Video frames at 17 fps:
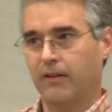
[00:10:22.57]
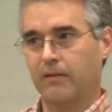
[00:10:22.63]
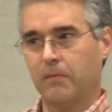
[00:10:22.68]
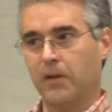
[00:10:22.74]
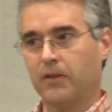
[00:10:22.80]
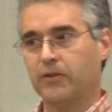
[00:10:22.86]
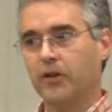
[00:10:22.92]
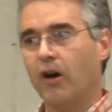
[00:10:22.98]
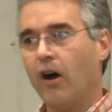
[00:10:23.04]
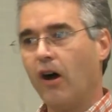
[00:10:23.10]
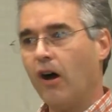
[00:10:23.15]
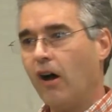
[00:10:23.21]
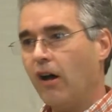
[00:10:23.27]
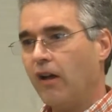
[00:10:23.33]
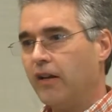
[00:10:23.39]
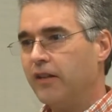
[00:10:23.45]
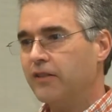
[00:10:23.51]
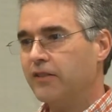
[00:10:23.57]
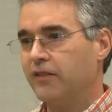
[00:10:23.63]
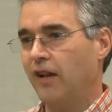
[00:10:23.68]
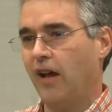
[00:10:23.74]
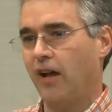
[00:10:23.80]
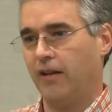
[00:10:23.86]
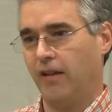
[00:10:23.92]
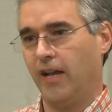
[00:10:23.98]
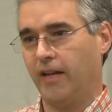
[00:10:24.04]
But John is
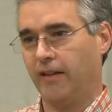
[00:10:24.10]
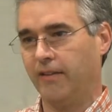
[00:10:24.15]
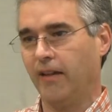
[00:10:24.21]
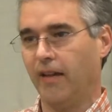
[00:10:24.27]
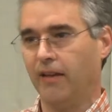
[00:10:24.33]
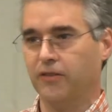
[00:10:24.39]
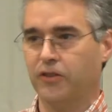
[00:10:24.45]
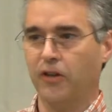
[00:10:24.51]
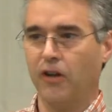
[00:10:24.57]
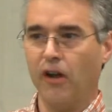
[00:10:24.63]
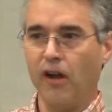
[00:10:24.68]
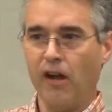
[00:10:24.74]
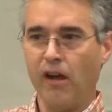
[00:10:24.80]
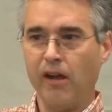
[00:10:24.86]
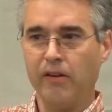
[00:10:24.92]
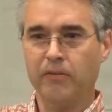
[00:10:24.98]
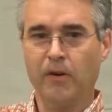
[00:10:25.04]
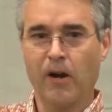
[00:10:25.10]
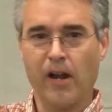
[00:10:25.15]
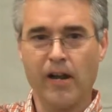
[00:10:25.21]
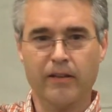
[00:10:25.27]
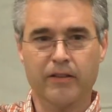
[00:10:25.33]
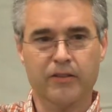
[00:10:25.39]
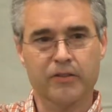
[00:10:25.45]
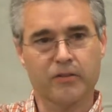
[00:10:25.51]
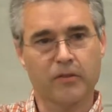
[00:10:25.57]
not like that. John
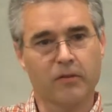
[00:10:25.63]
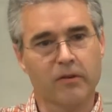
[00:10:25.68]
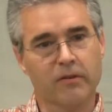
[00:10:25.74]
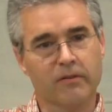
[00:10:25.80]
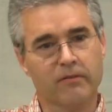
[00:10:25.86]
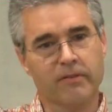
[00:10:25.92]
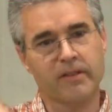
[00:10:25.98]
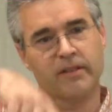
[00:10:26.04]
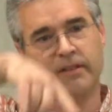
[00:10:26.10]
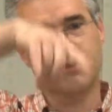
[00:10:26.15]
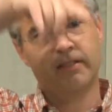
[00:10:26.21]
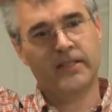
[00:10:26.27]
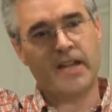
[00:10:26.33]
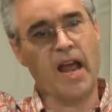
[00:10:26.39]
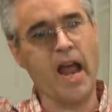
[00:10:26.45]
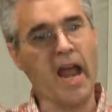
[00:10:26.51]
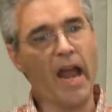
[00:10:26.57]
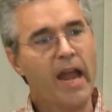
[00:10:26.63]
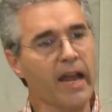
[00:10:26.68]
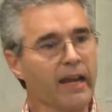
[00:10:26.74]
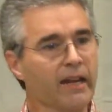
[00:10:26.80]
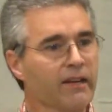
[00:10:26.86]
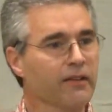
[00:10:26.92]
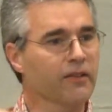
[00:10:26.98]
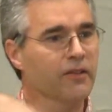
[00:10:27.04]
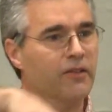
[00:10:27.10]
writes sort of in
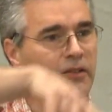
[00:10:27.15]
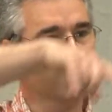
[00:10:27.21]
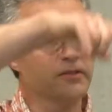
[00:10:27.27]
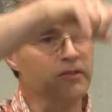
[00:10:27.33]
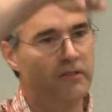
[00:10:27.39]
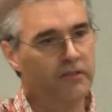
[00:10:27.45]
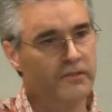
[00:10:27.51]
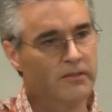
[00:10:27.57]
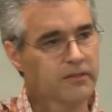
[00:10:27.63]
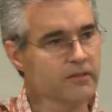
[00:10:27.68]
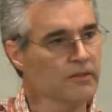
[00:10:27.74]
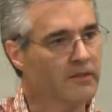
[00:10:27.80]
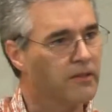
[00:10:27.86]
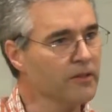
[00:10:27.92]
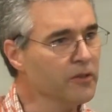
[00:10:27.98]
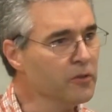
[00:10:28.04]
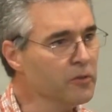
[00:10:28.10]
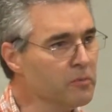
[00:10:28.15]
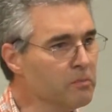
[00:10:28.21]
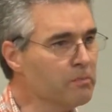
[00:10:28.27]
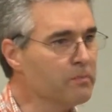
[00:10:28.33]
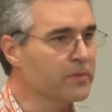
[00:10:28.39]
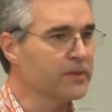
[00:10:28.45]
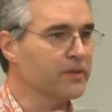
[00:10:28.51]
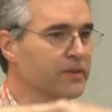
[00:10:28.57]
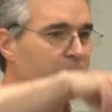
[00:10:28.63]
entangled
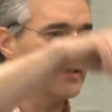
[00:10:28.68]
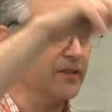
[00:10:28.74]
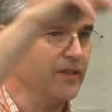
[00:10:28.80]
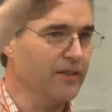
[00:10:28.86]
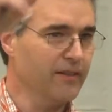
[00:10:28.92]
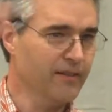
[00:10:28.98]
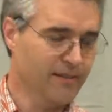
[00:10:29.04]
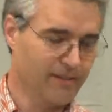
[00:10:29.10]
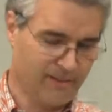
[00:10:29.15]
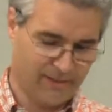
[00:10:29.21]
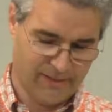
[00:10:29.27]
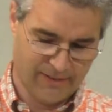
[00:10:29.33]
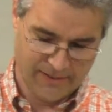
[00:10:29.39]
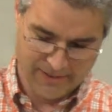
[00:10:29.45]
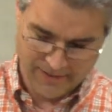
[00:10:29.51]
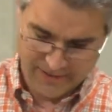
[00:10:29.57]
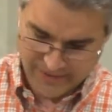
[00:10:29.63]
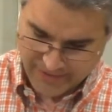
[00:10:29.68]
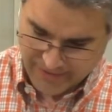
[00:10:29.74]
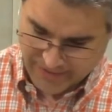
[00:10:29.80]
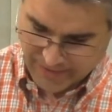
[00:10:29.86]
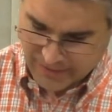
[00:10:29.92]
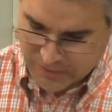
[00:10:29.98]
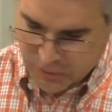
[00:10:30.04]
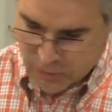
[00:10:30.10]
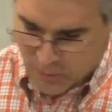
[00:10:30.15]
loops and
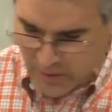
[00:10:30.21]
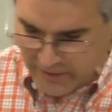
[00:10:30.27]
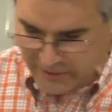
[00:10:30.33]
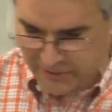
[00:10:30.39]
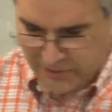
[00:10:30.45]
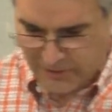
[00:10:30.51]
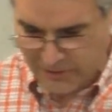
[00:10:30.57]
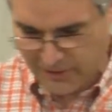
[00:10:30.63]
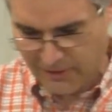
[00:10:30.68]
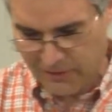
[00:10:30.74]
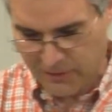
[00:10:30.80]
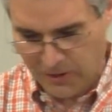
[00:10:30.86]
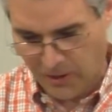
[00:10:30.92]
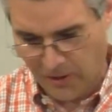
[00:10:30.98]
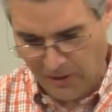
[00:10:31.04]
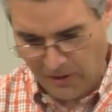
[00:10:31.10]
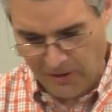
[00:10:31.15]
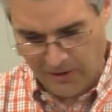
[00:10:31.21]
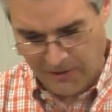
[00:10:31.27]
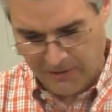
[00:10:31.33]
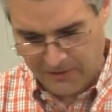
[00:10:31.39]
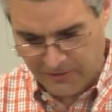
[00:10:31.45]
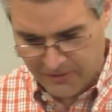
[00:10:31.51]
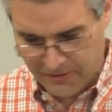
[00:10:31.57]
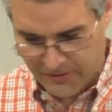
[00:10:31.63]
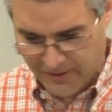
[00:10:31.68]
twists and
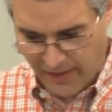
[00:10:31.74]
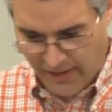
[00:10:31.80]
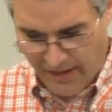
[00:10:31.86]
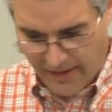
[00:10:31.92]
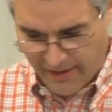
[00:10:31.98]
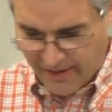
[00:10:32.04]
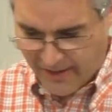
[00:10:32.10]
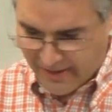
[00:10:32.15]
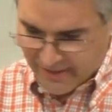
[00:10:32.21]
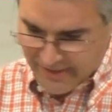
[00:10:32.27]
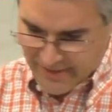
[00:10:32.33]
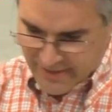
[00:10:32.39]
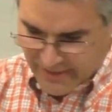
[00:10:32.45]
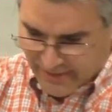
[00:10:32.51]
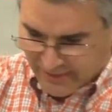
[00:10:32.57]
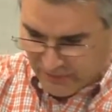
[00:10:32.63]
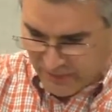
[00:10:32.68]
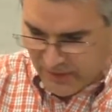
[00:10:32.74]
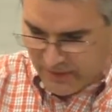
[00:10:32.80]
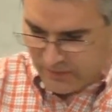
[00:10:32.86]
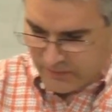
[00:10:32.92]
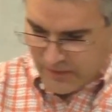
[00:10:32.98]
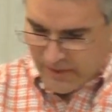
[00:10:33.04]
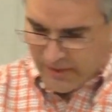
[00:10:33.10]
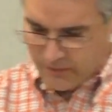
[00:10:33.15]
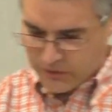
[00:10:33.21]
turns, and
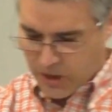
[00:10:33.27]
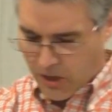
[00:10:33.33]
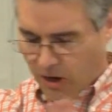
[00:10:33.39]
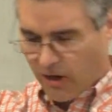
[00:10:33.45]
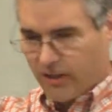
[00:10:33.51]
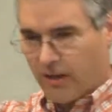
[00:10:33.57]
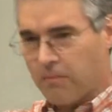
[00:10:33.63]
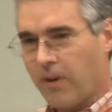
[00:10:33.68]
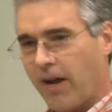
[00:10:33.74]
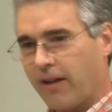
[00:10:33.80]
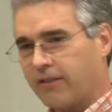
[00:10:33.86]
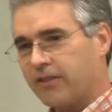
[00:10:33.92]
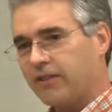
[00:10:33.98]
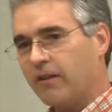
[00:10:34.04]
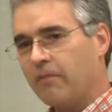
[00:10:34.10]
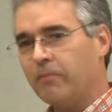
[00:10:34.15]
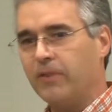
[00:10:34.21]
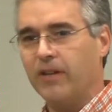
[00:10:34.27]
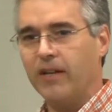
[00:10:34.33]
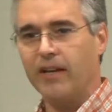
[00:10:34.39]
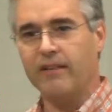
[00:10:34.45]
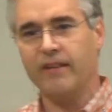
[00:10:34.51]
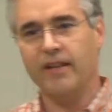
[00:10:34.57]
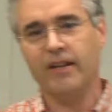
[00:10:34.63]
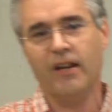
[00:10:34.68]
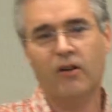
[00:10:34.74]
he'll talk about something,
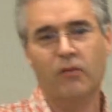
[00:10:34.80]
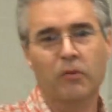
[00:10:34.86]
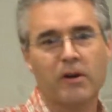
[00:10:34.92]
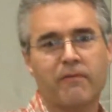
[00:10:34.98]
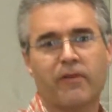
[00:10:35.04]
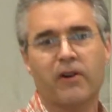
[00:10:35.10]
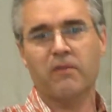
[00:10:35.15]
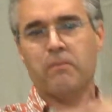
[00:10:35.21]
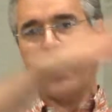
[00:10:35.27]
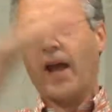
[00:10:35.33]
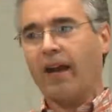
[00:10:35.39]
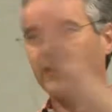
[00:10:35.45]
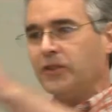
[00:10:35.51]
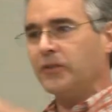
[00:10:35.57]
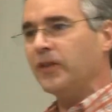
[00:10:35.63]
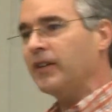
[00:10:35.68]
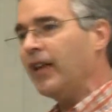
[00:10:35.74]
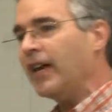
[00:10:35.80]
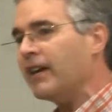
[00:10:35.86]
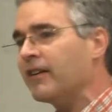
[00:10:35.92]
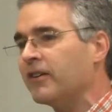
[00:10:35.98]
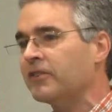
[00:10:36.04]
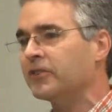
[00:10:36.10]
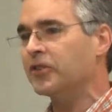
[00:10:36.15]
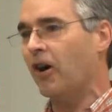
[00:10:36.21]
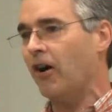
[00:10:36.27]
and then he'll revert back to it
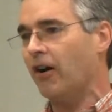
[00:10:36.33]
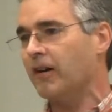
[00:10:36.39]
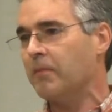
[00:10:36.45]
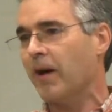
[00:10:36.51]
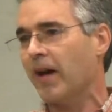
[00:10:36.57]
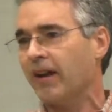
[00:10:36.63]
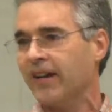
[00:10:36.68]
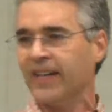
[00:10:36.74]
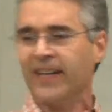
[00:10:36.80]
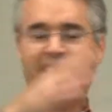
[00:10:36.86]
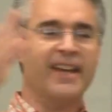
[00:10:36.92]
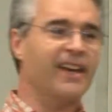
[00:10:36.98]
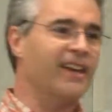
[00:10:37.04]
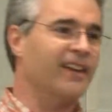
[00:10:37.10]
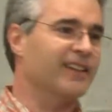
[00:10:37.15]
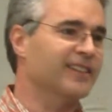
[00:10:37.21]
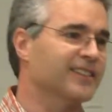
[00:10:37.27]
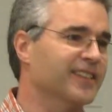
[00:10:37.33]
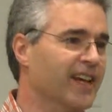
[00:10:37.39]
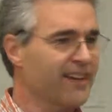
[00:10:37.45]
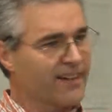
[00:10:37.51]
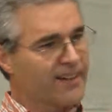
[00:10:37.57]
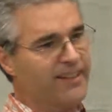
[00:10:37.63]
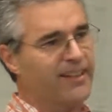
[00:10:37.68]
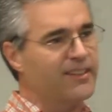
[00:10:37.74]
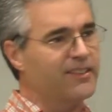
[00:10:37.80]
later and talk about it again and say it
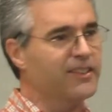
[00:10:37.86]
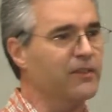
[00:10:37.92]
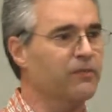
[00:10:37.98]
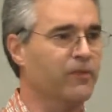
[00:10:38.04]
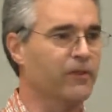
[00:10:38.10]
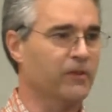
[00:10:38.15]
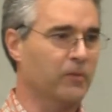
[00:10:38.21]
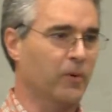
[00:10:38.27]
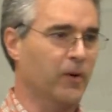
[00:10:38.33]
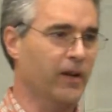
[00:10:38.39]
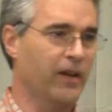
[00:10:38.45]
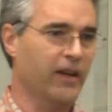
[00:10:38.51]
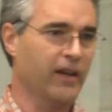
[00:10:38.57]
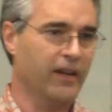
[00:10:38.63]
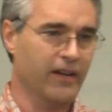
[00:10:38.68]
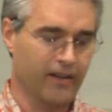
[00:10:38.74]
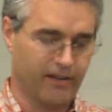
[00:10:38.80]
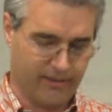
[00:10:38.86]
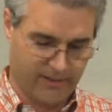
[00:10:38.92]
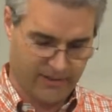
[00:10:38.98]
in a little different way.